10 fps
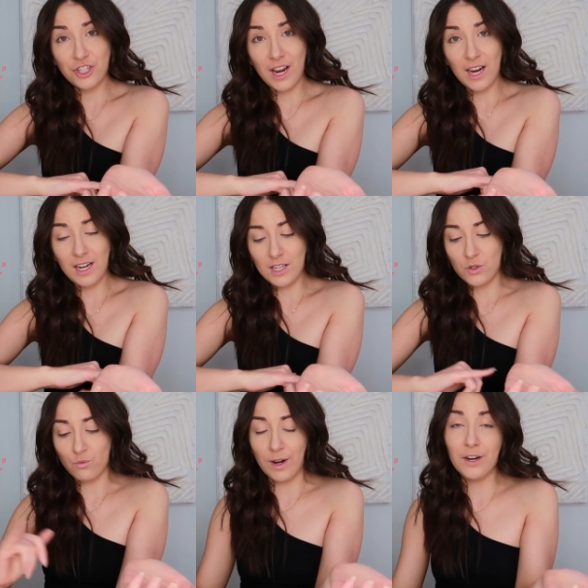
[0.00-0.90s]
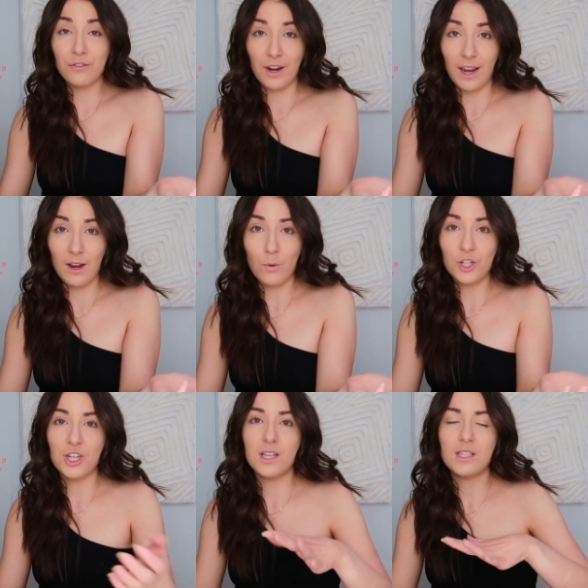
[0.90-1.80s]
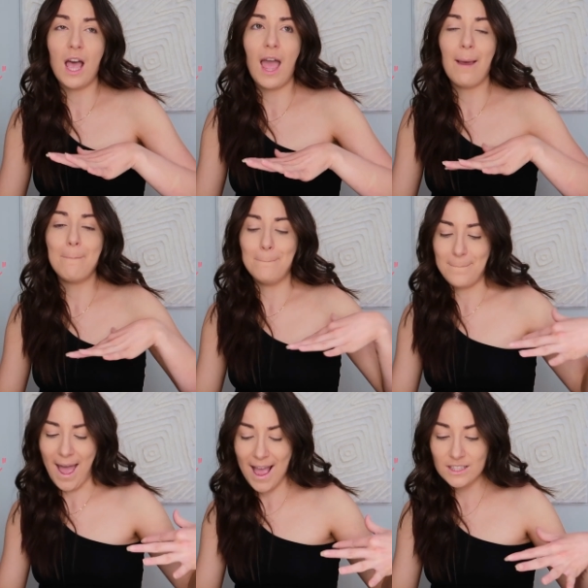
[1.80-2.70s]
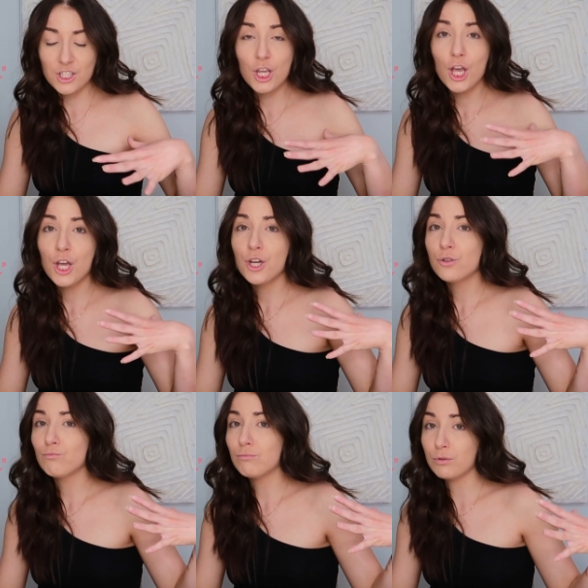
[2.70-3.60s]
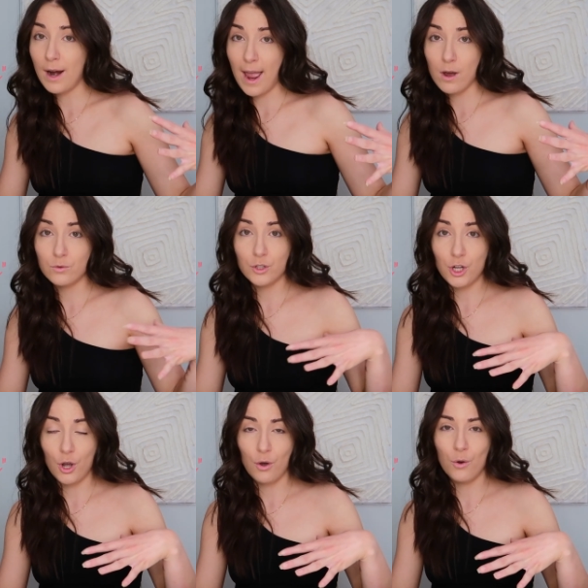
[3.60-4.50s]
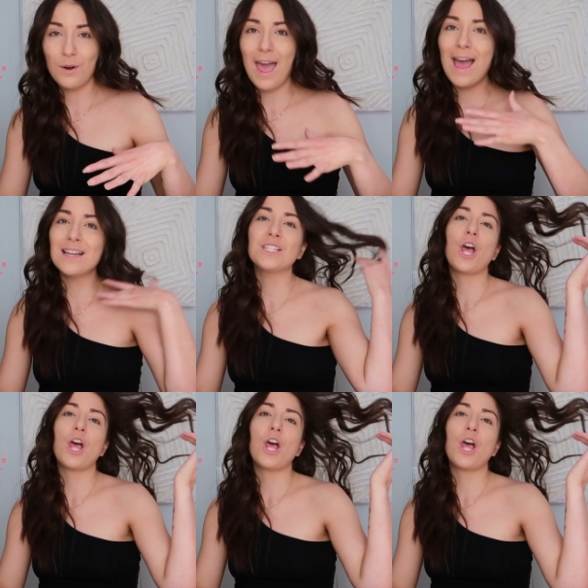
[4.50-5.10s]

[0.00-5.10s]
shade is Ring Ring, which is a matte brown tone, and